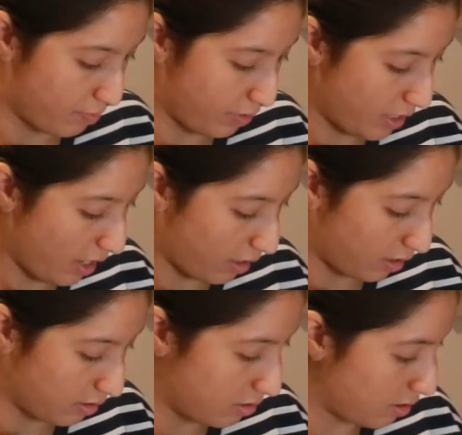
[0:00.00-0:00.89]
But
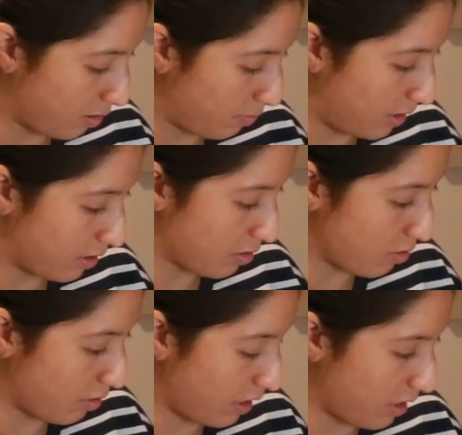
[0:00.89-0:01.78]
yeah, I mean,
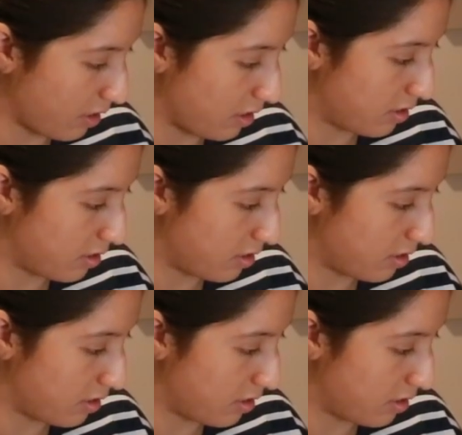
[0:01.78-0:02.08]
you can